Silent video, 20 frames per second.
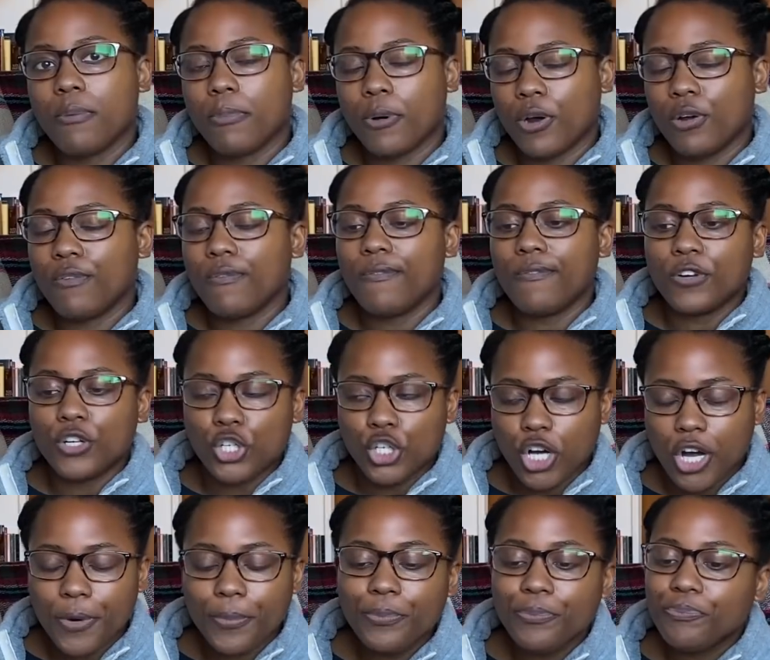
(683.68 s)
burden for
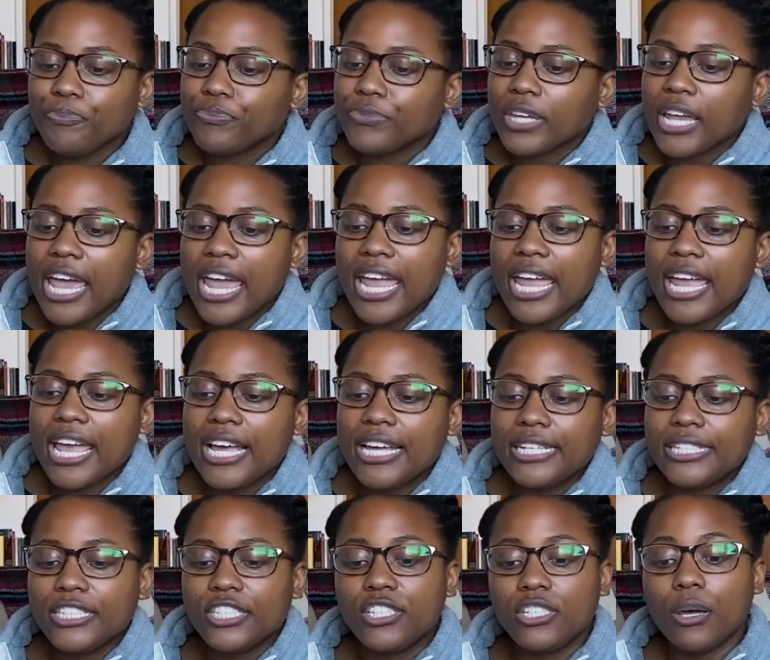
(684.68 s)
sure.
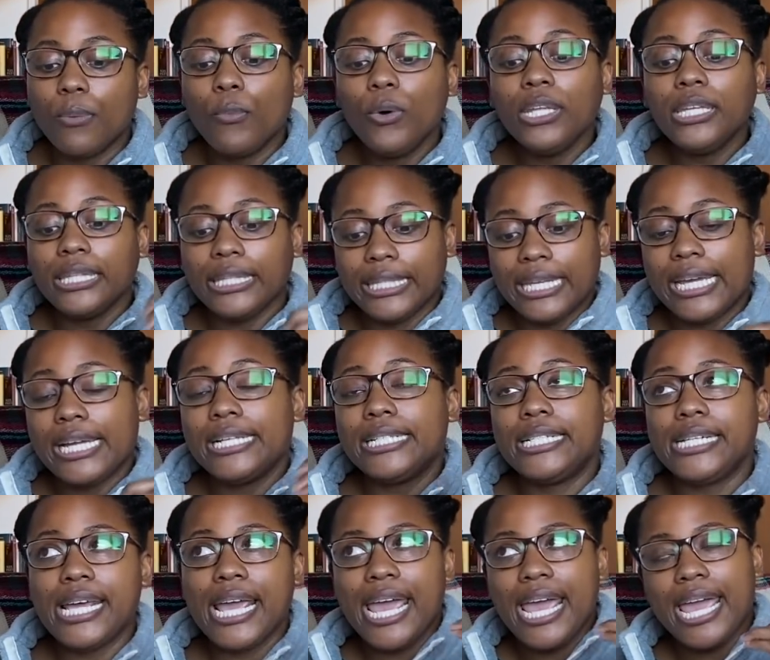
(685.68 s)
And someone linked
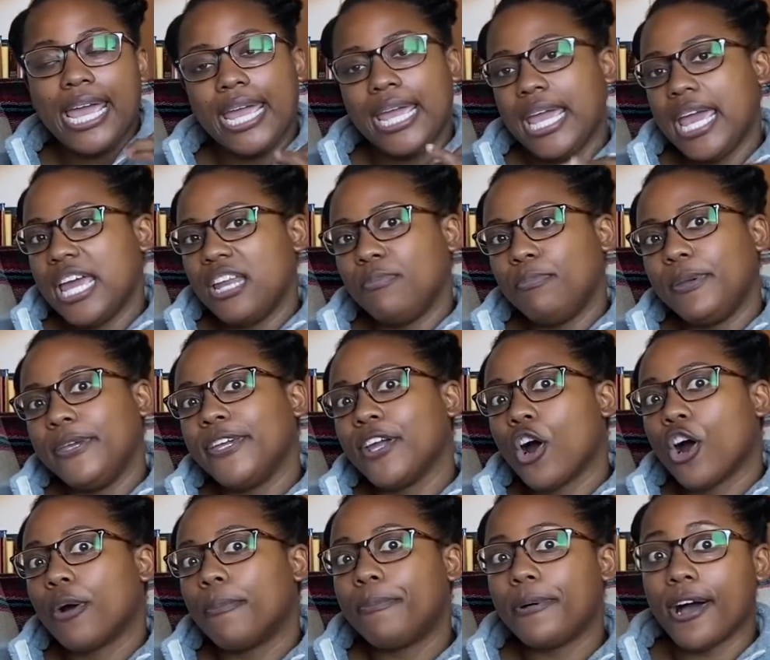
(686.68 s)
a N P
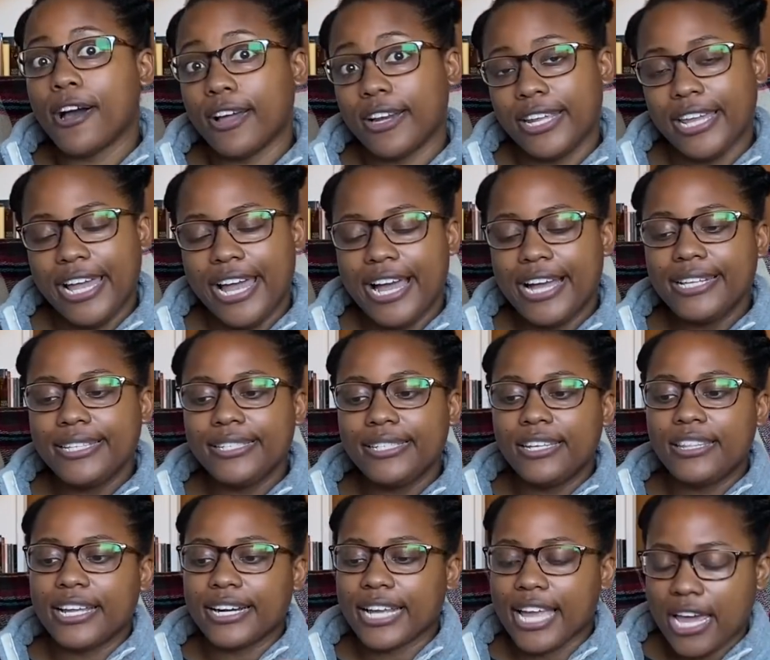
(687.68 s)
R podcast
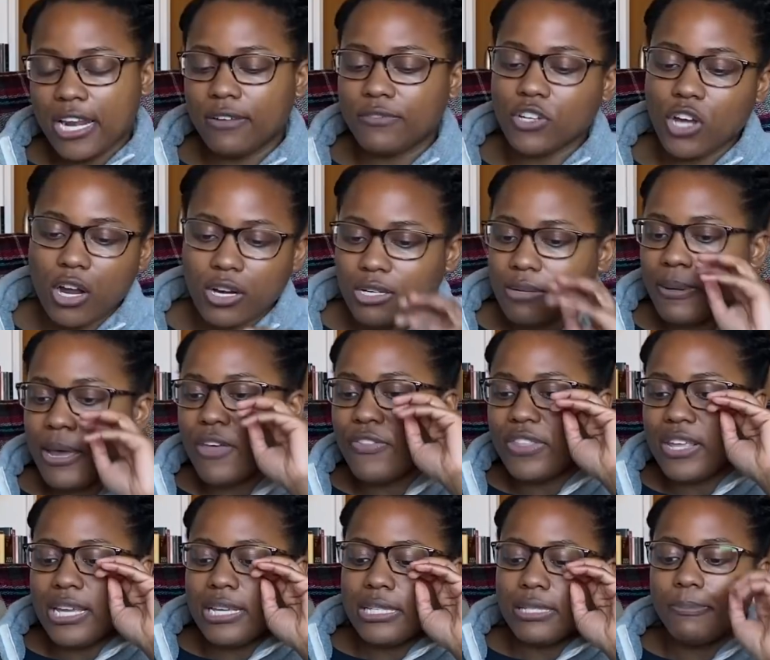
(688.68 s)
that kind of talked about
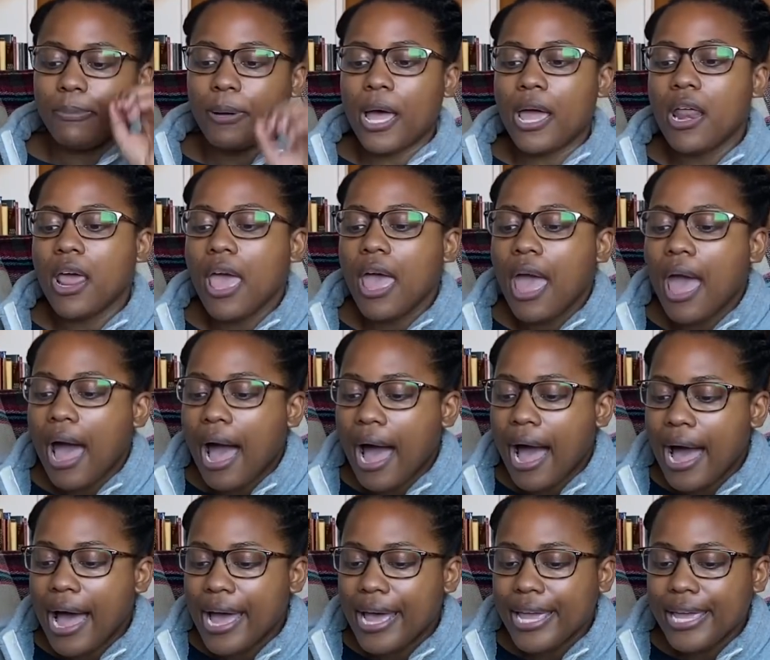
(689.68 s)
this, but
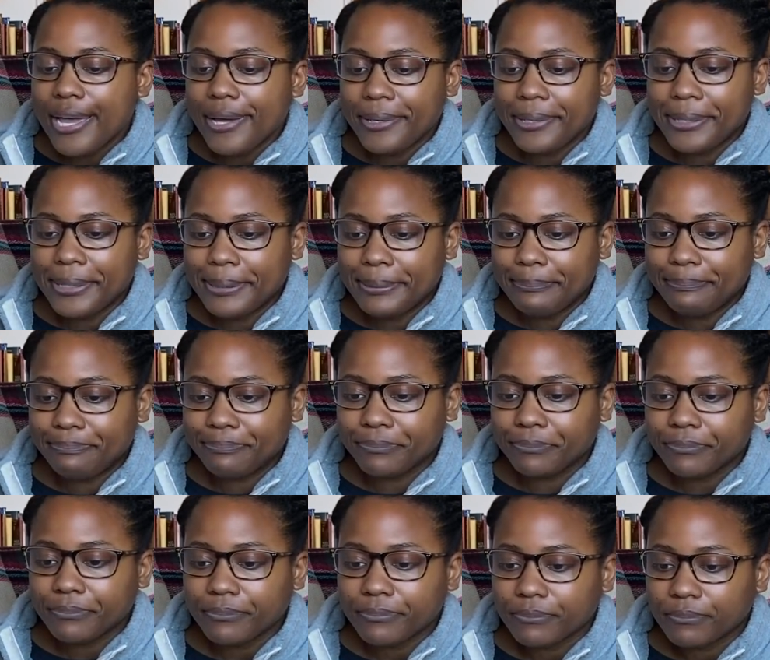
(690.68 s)
I, um,
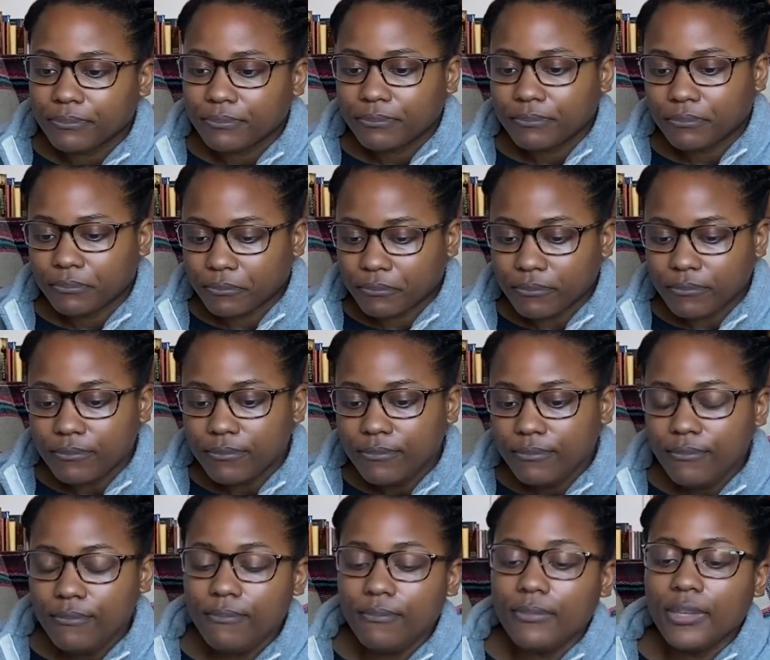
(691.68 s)

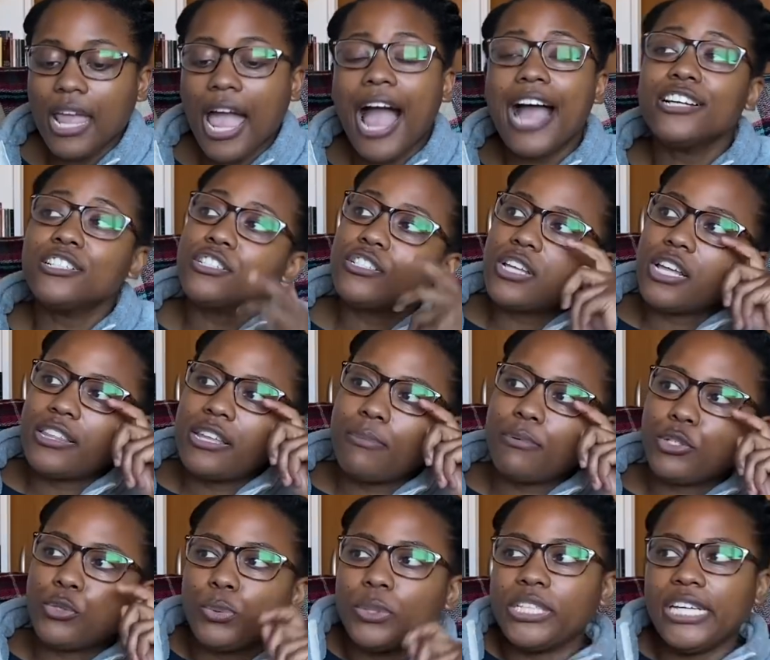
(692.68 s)
I just thought that
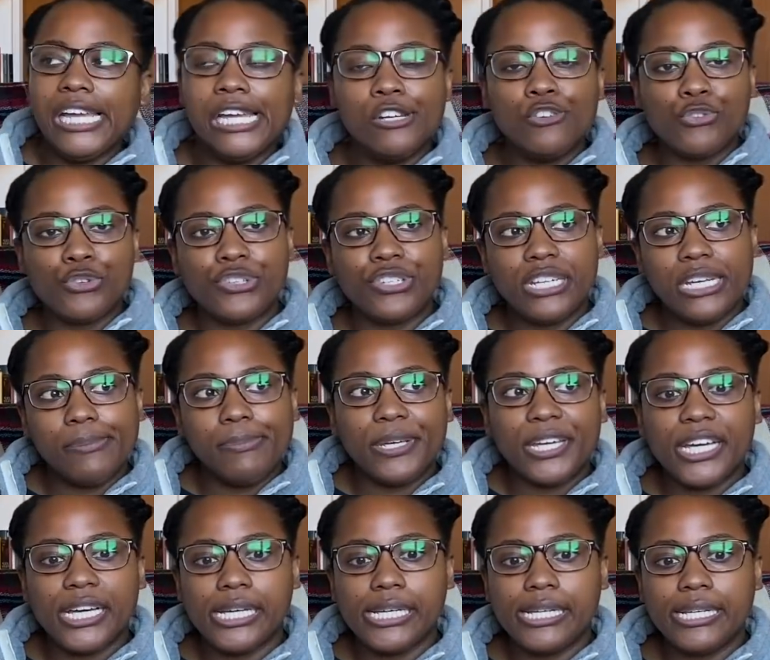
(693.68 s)
was really interesting
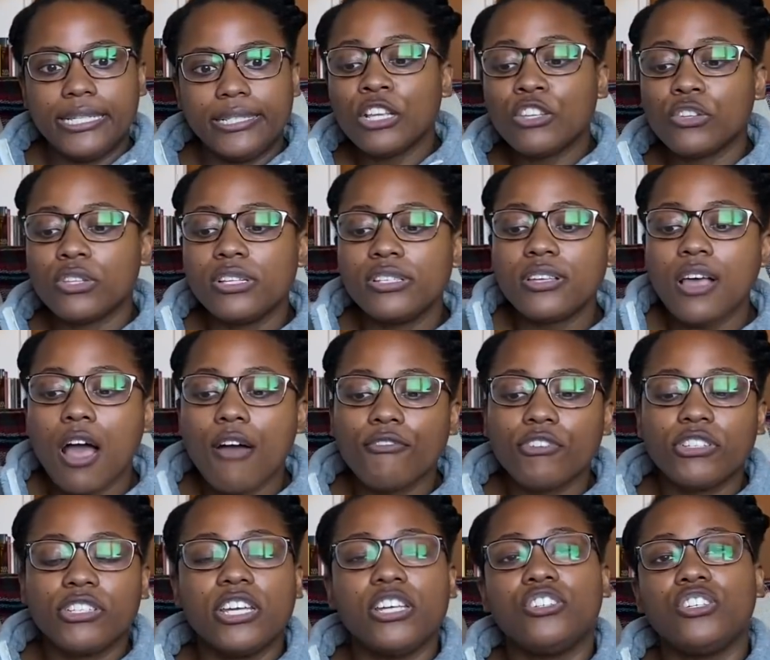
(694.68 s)
because so this
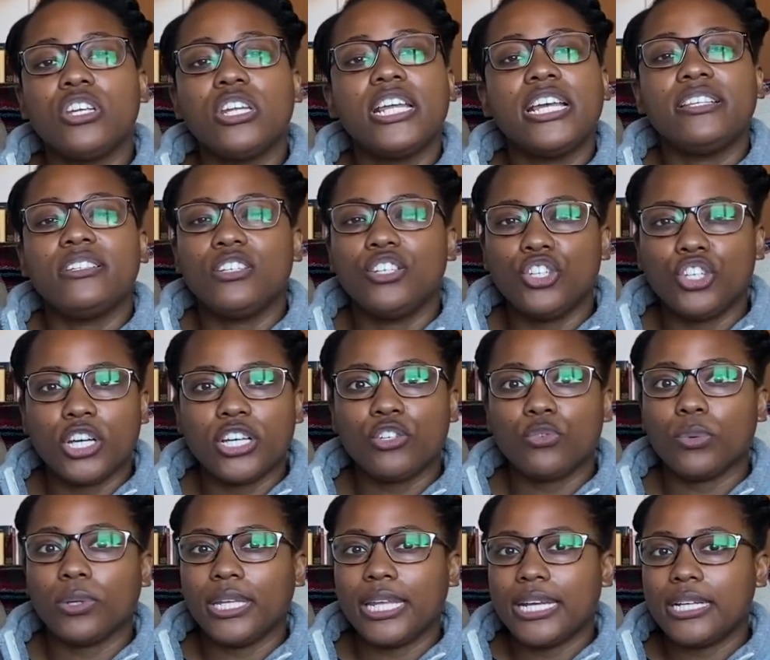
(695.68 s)
conversation isn't just
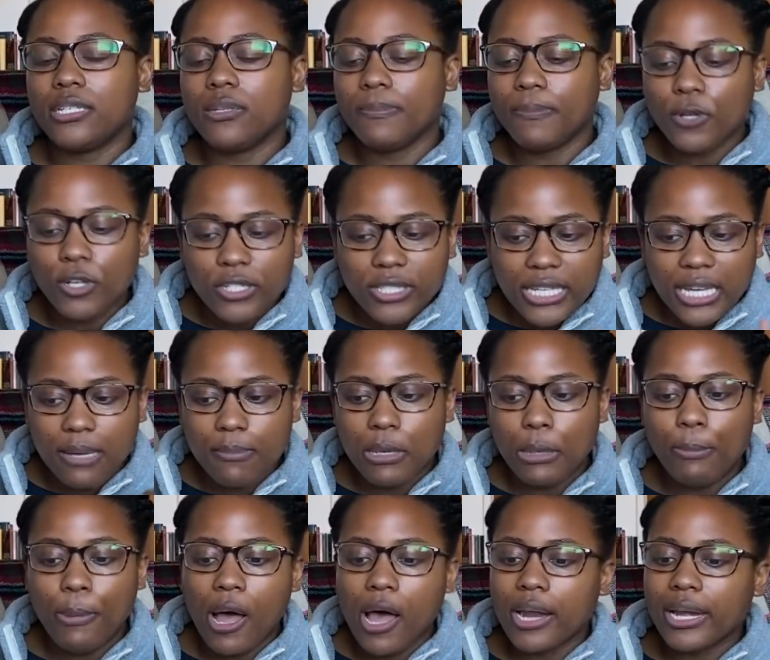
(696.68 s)
related to books. It can be
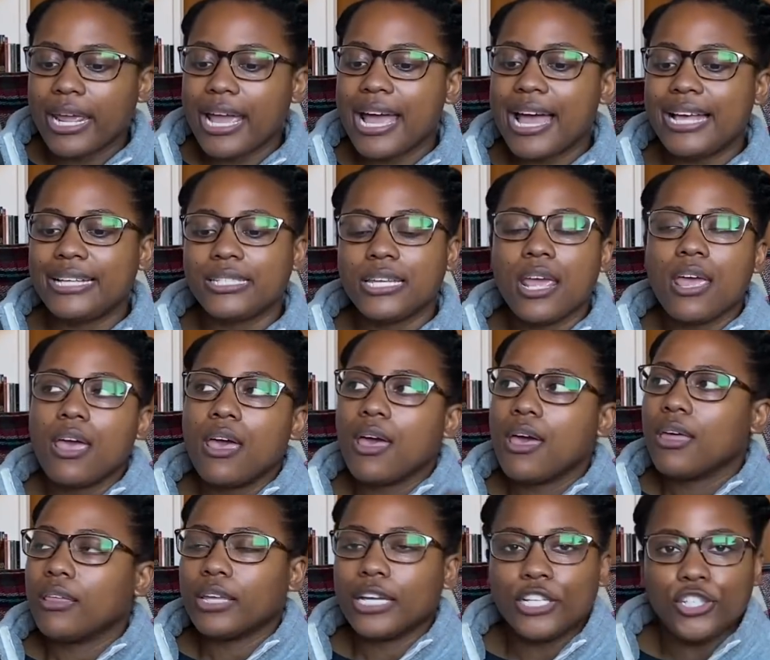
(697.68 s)
podcasts,
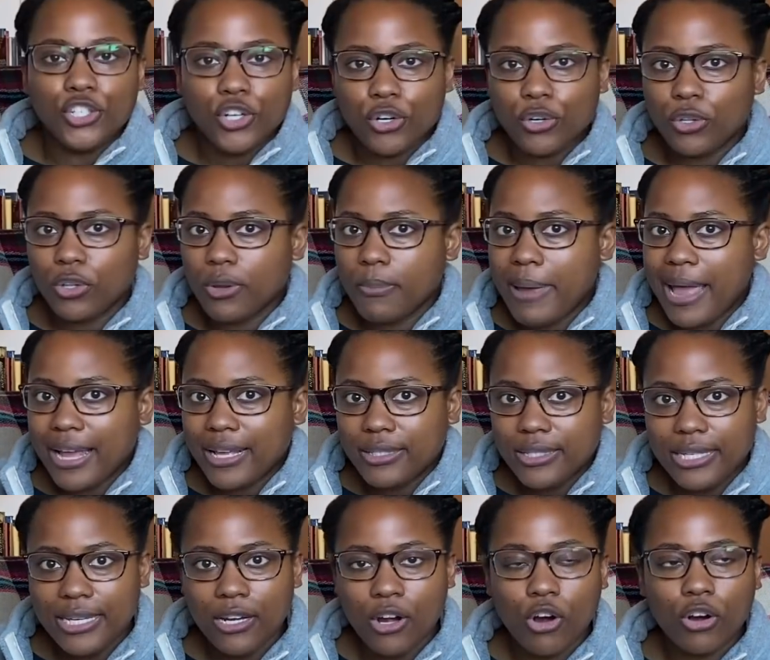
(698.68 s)
like journal or
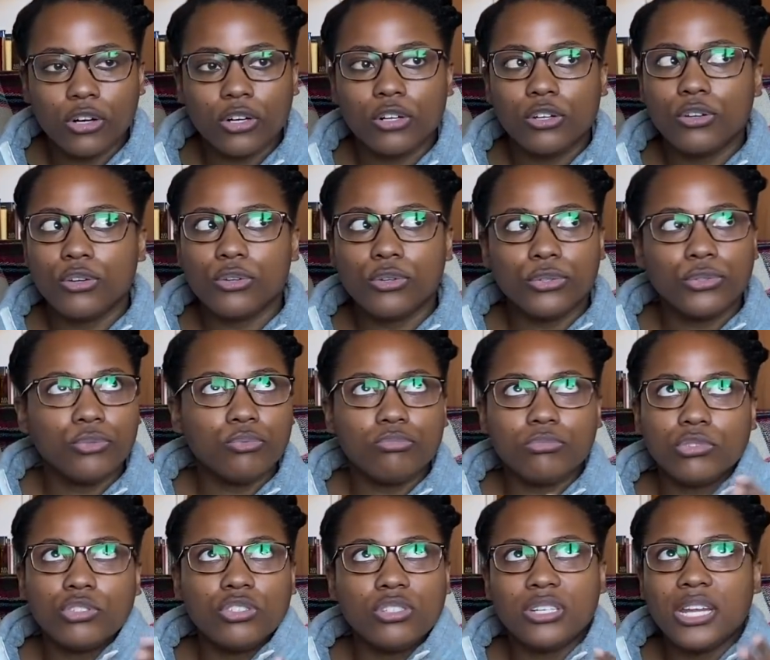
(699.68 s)
magazine articles,
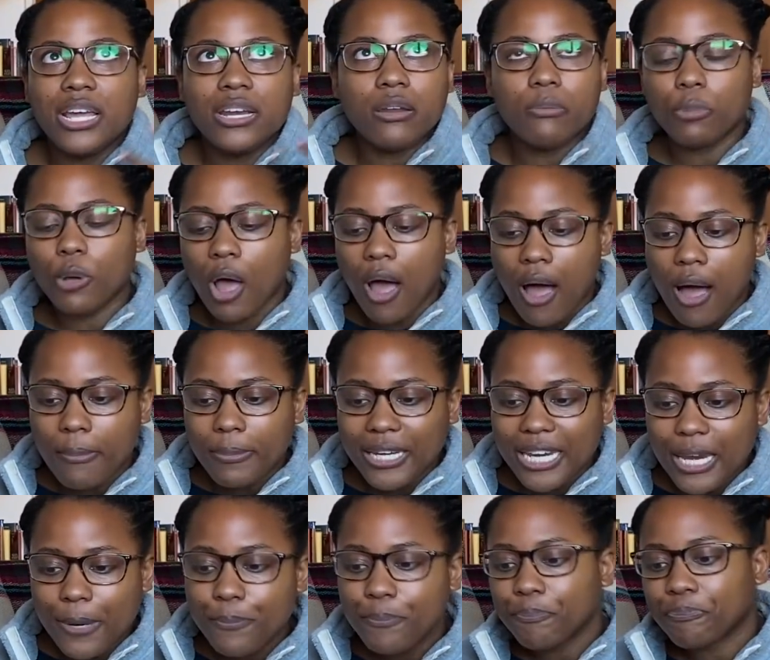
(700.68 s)
stand-up
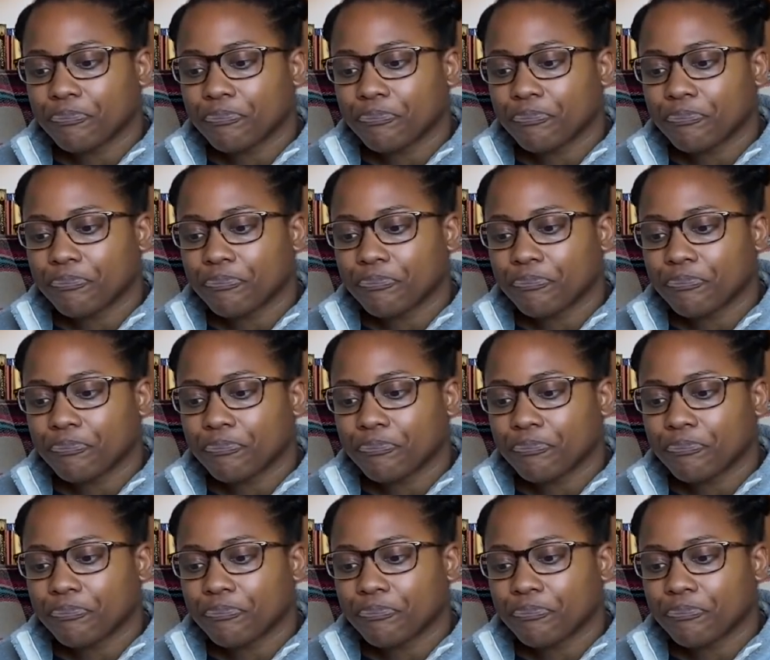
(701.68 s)
comedy.